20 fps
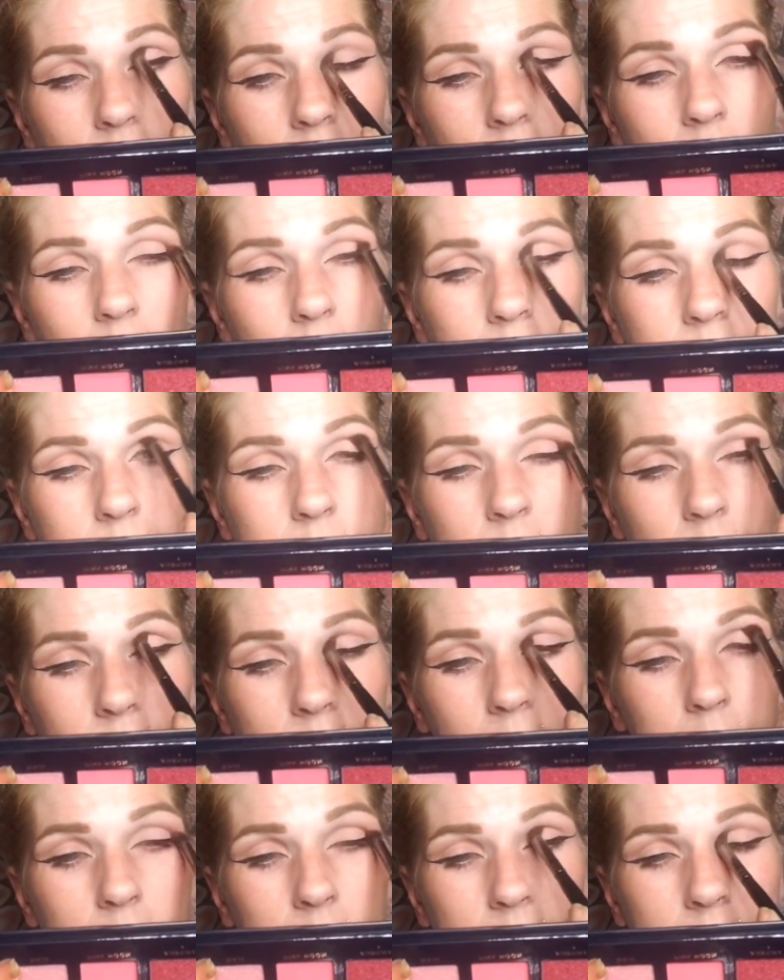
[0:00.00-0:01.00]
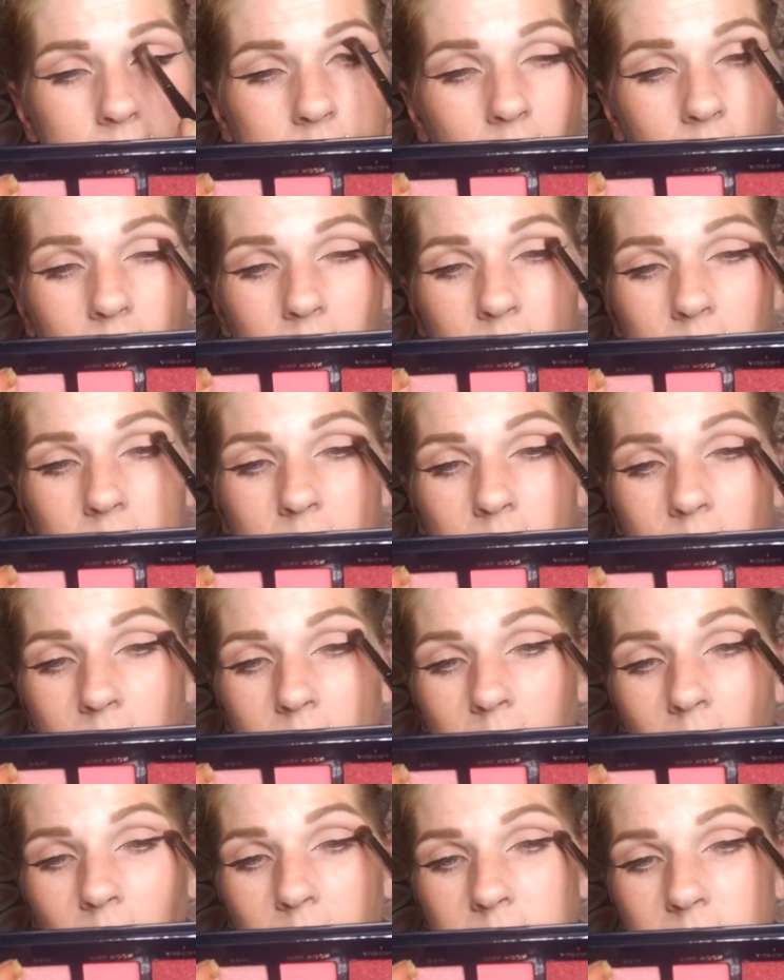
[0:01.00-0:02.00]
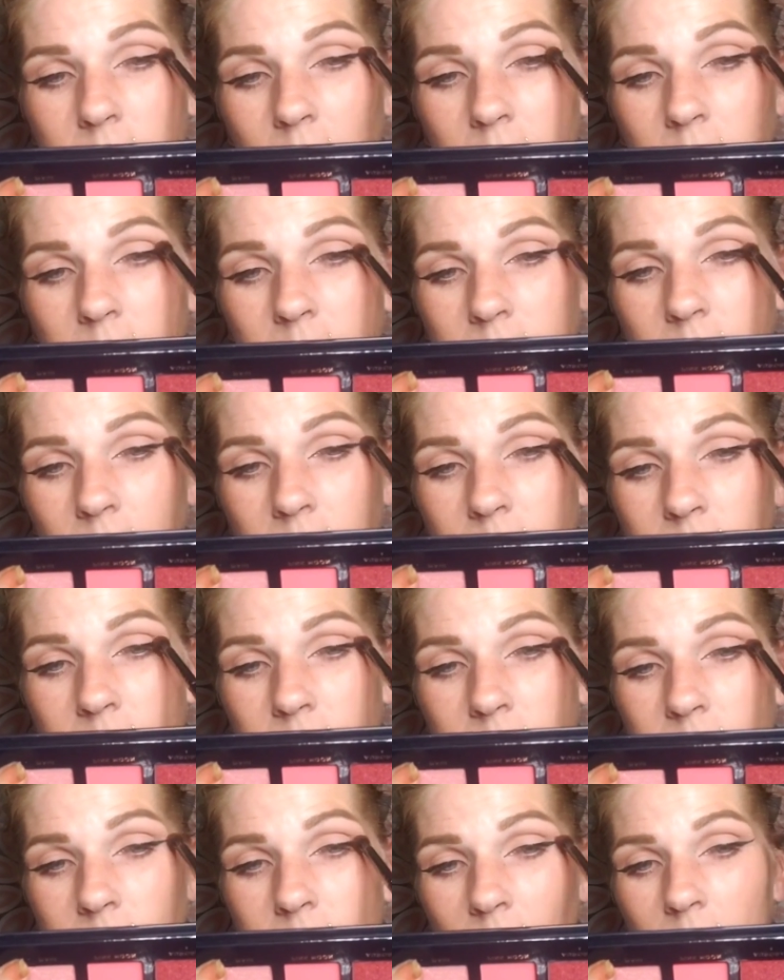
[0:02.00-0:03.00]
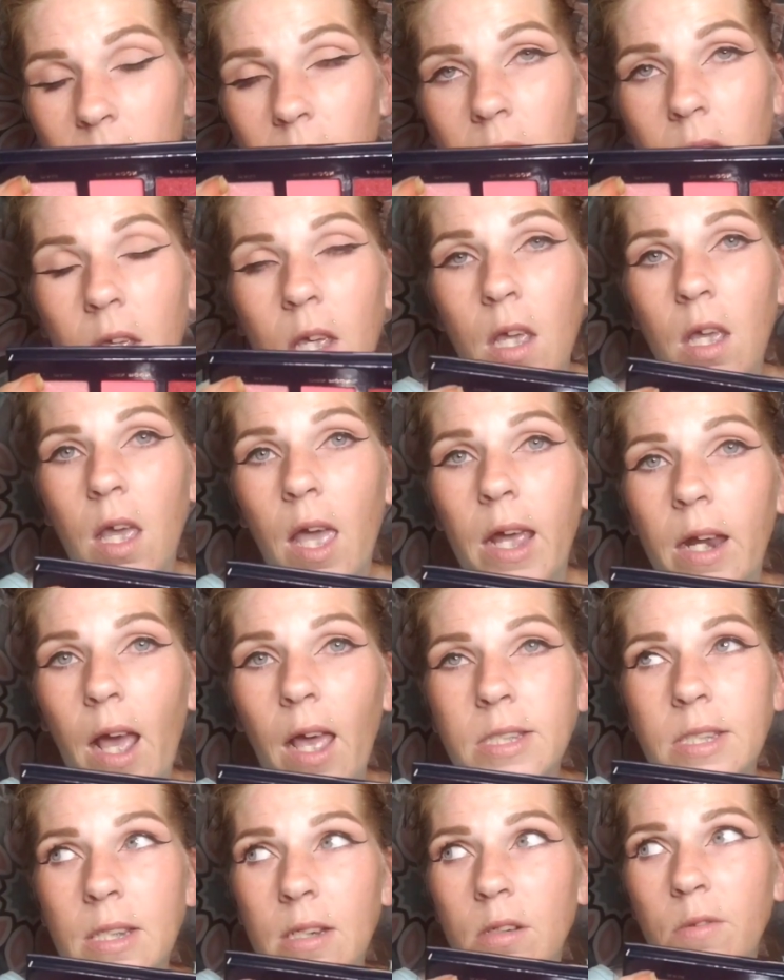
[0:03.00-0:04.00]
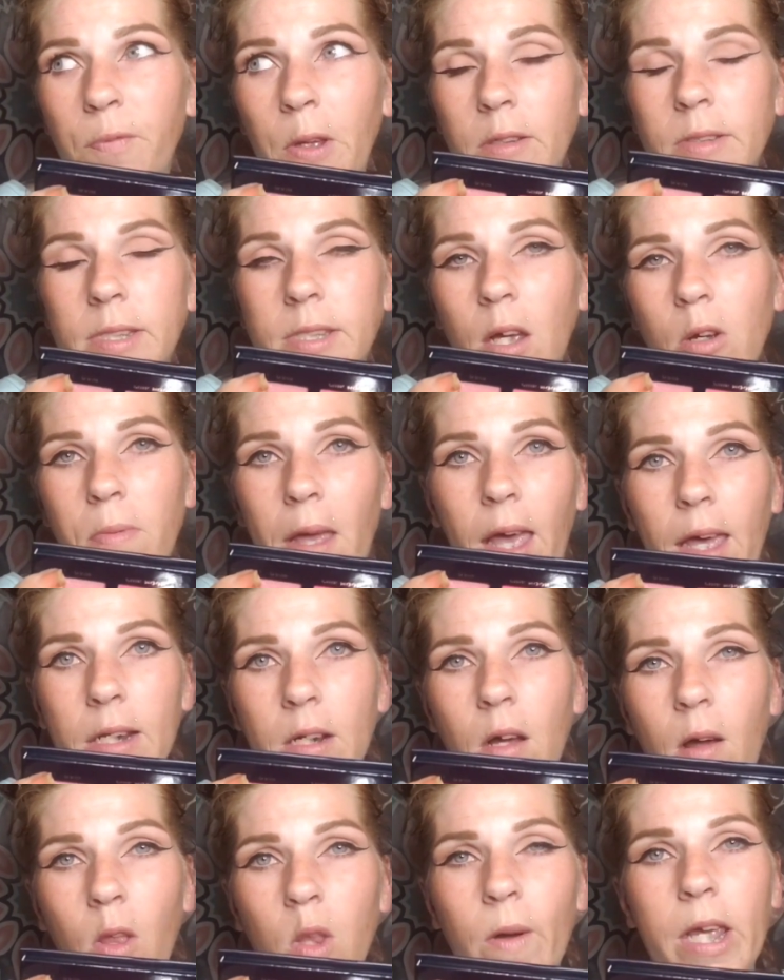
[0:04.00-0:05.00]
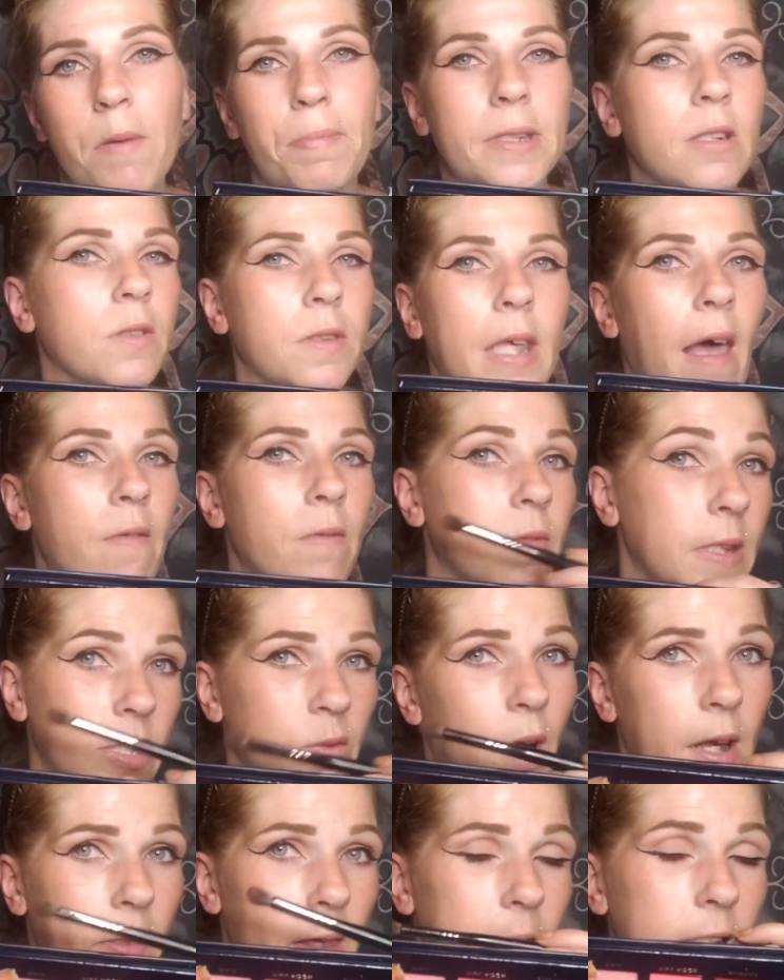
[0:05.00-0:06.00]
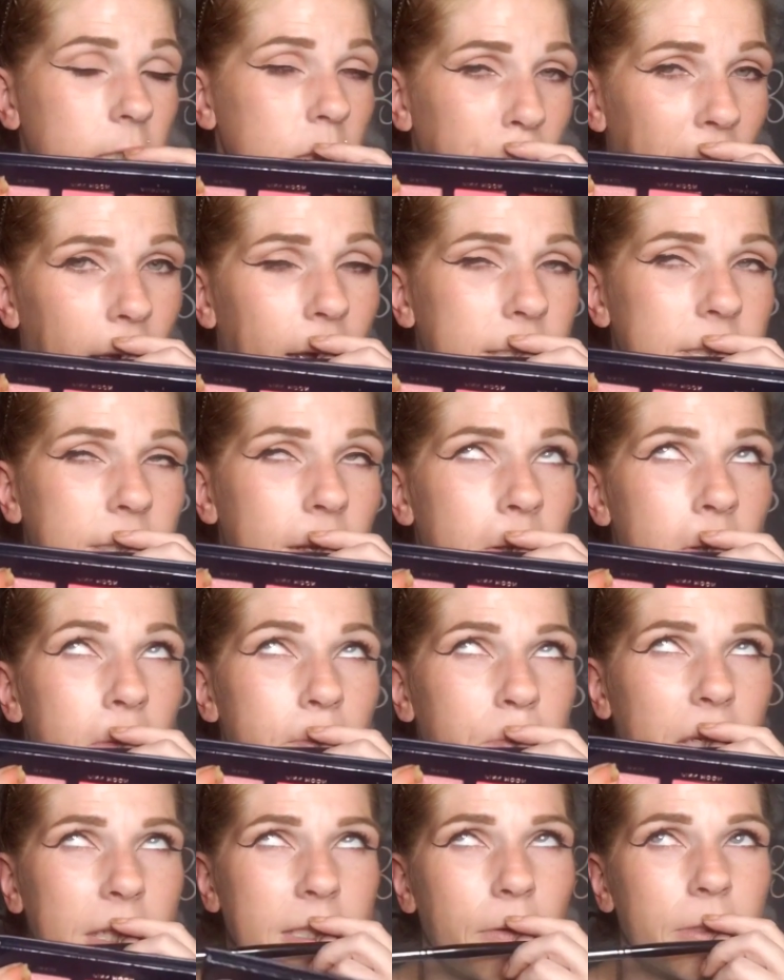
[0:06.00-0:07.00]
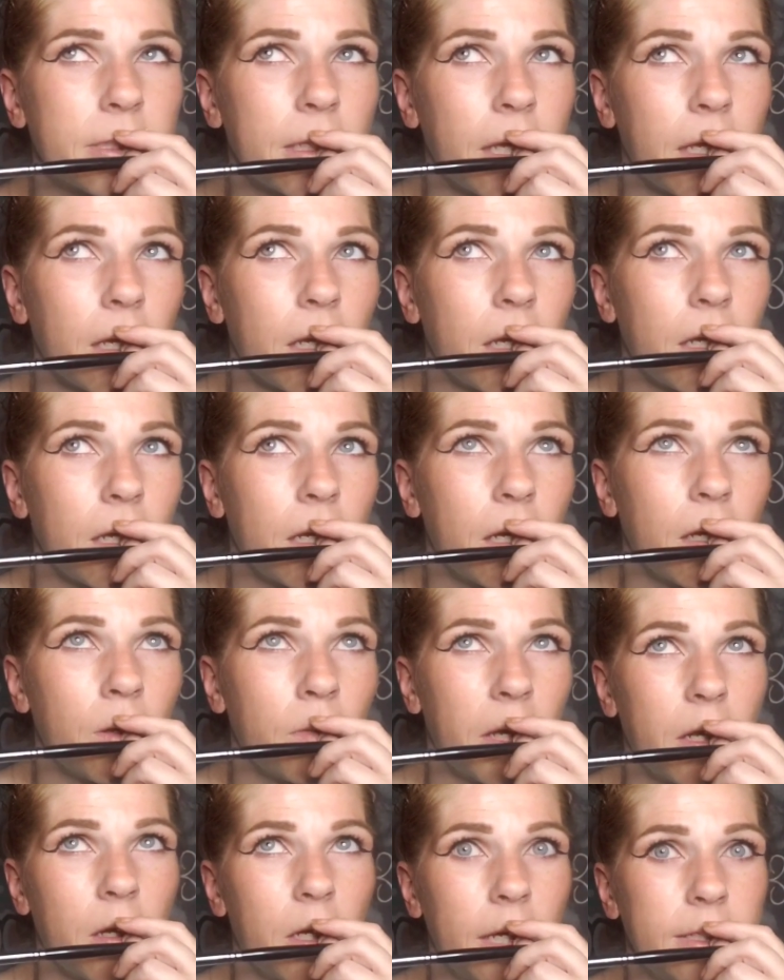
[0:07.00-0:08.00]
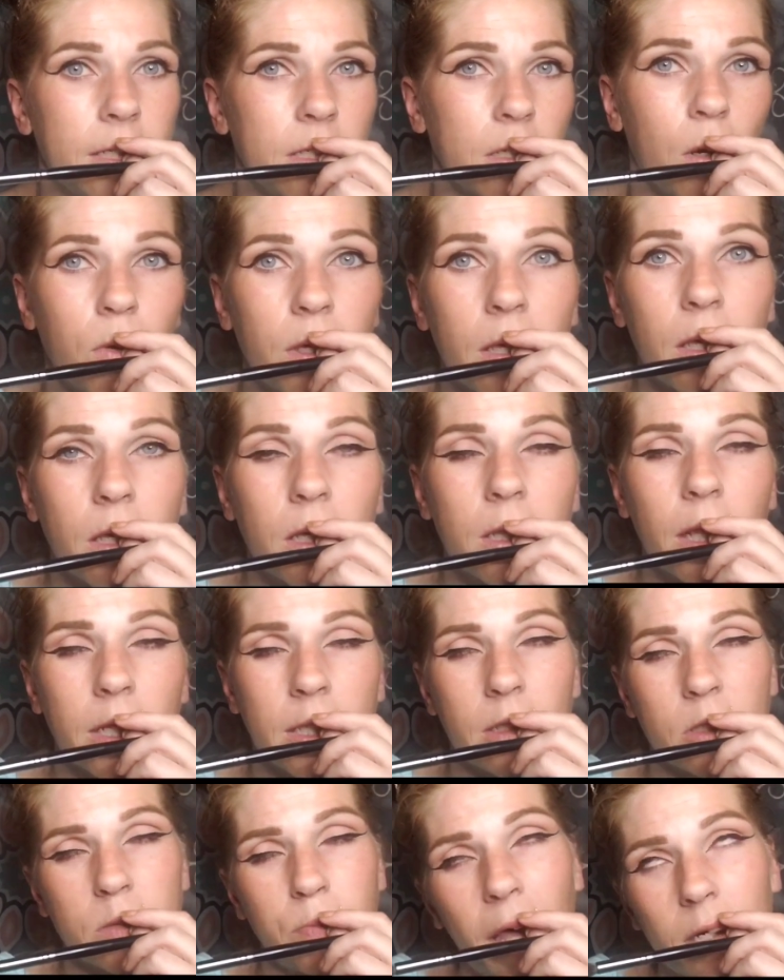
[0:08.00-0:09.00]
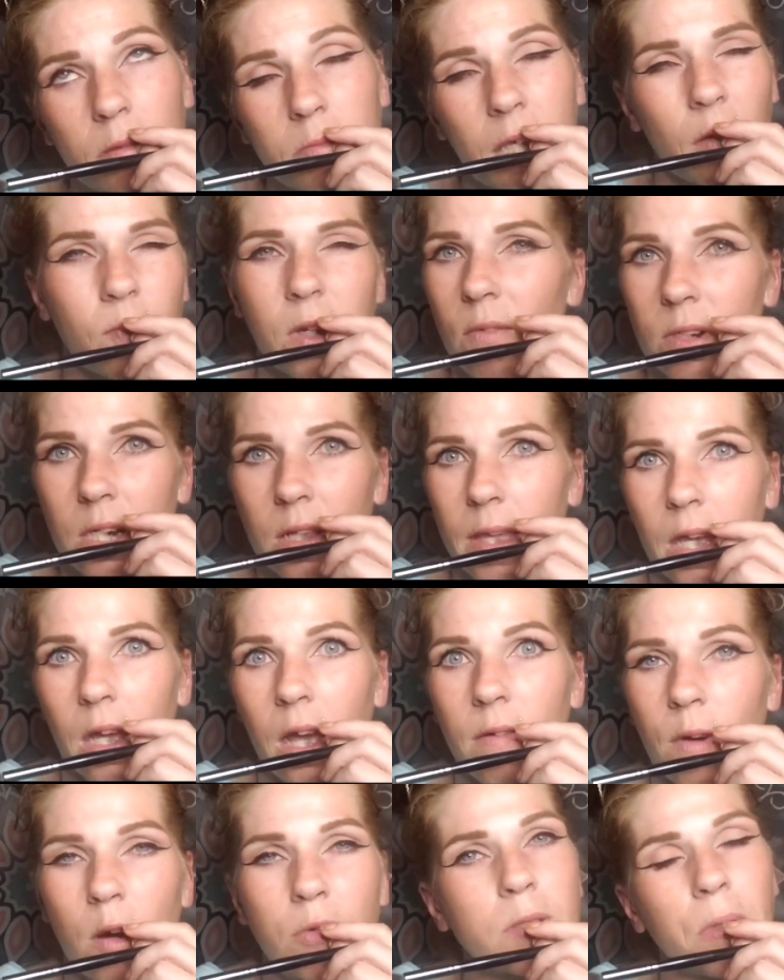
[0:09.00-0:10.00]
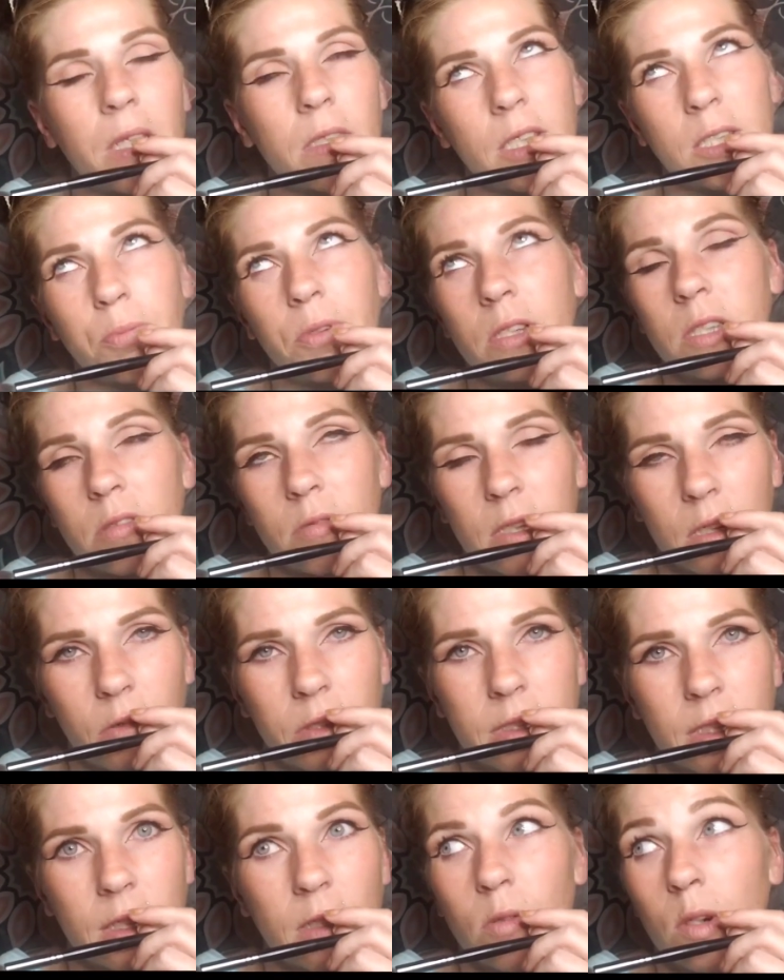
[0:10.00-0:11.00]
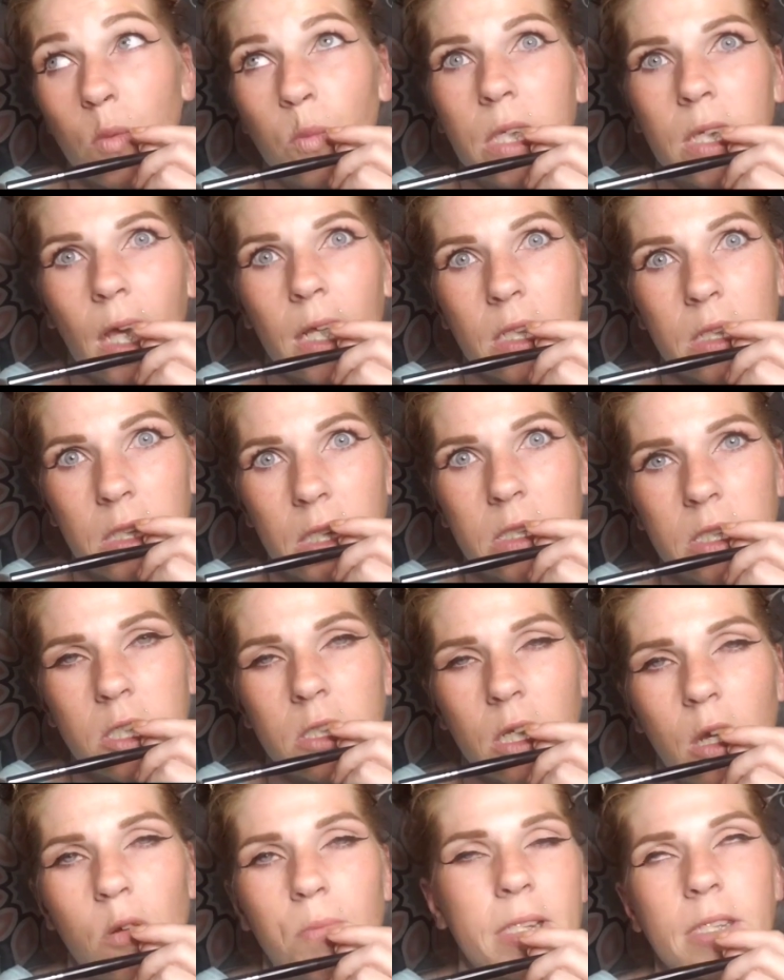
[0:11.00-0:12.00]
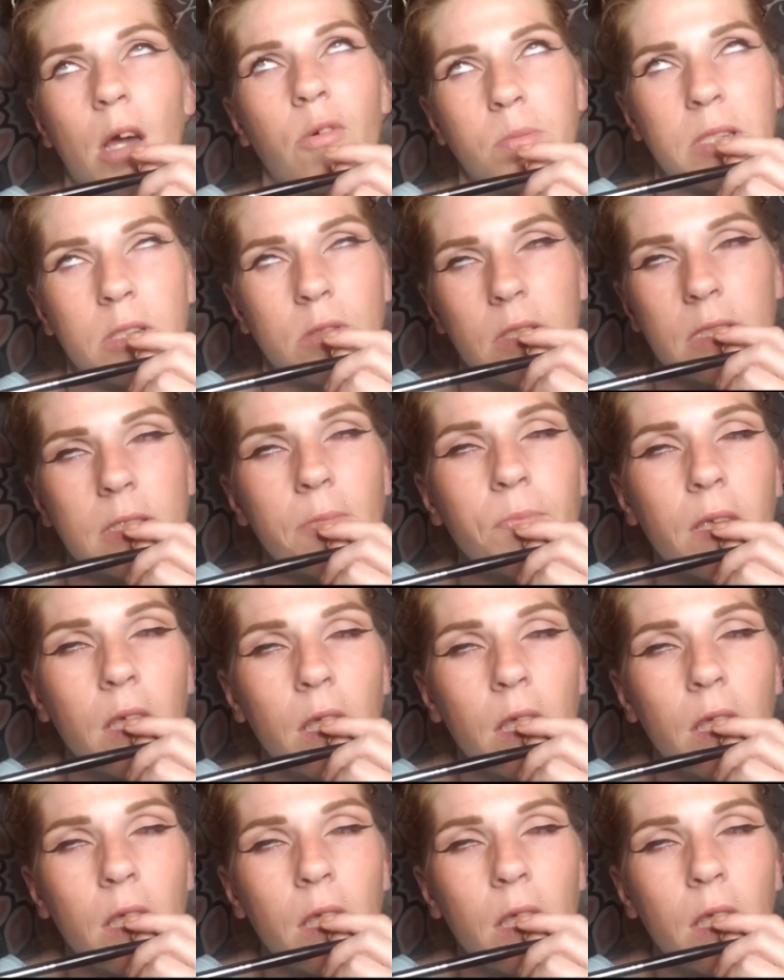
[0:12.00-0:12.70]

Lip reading: So with that being said, I didn't go in Wednesday. And I still felt so bad all the way up until this Friday that just passed, because I was like, oh my God, I didn't go in. Like, that looks bad on me. I've never done that. I've always at least put a 2-week notice in, or a week at the least, you know, but it's always been 2 weeks.